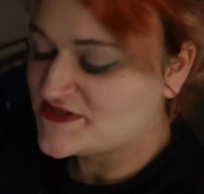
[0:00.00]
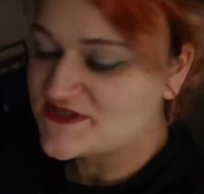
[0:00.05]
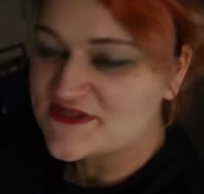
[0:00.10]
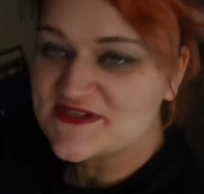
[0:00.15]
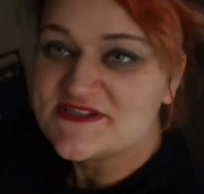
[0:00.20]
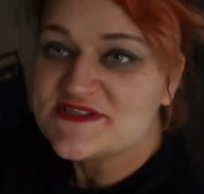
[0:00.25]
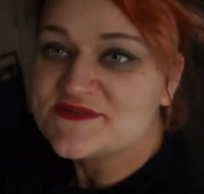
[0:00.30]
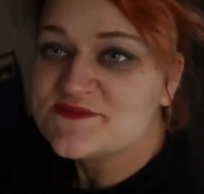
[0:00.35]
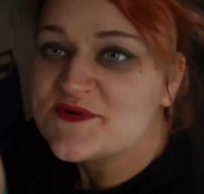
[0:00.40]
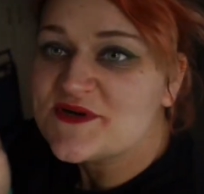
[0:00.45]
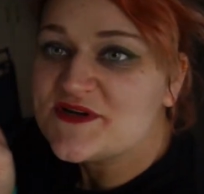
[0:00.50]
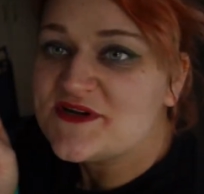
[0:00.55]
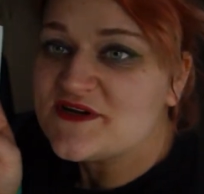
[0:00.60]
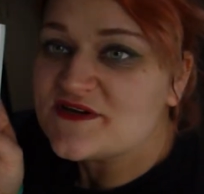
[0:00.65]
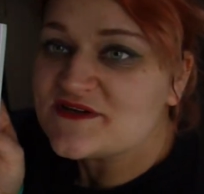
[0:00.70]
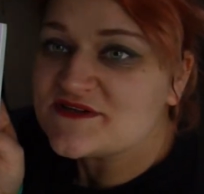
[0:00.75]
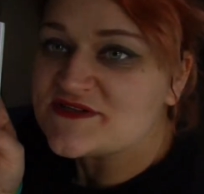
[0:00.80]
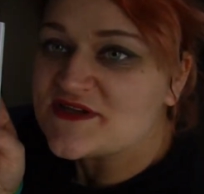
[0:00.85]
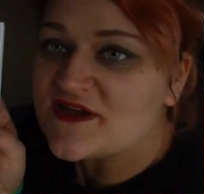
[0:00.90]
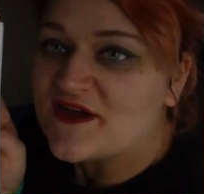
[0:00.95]
So this is what it
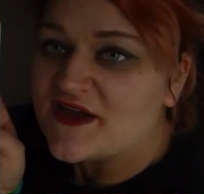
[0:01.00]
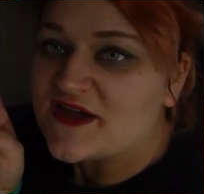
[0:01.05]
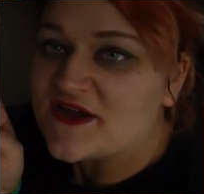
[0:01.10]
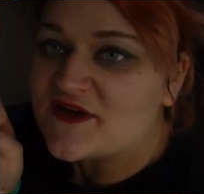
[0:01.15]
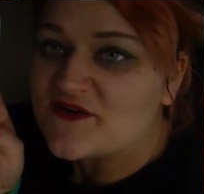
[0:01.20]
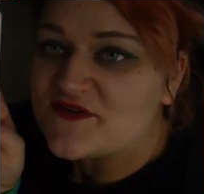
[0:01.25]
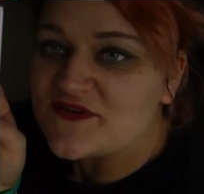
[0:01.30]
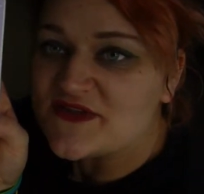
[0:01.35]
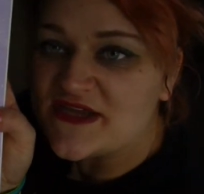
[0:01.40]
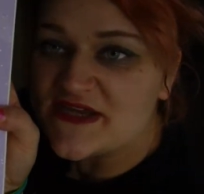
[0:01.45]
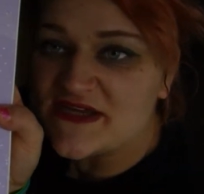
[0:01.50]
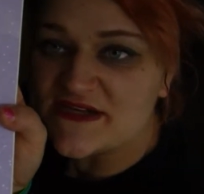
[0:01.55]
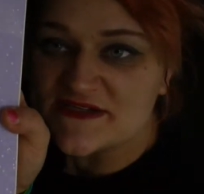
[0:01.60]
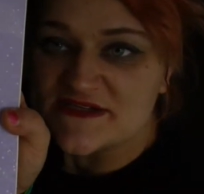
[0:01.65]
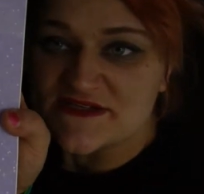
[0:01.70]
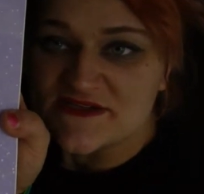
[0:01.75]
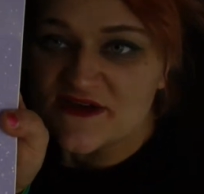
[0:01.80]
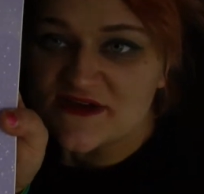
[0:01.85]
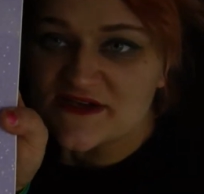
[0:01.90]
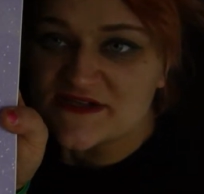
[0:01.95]
looks like on the
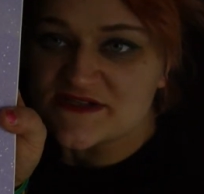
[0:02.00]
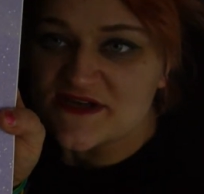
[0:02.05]
inside.